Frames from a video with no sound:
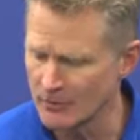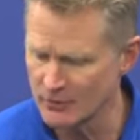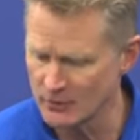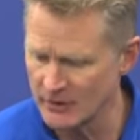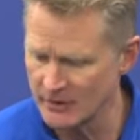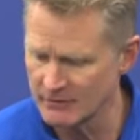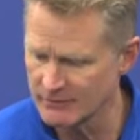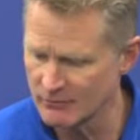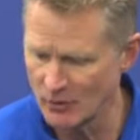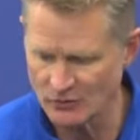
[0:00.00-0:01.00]
from
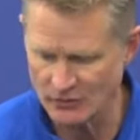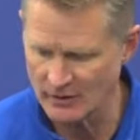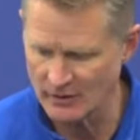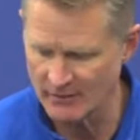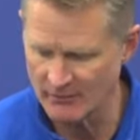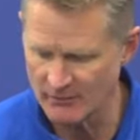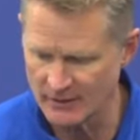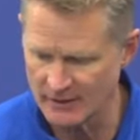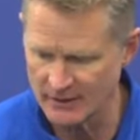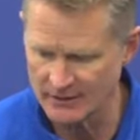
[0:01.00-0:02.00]
three most of the game.
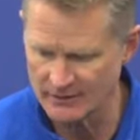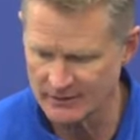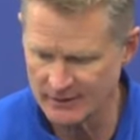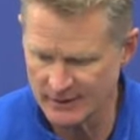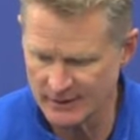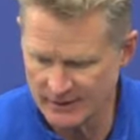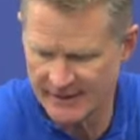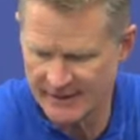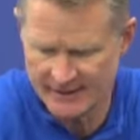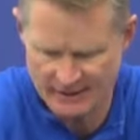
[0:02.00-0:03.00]
And yeah,
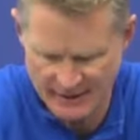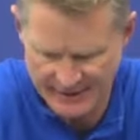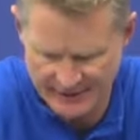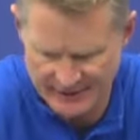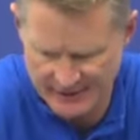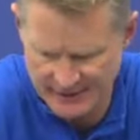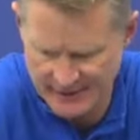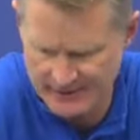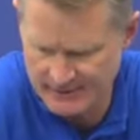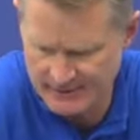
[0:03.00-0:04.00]
I didn't like our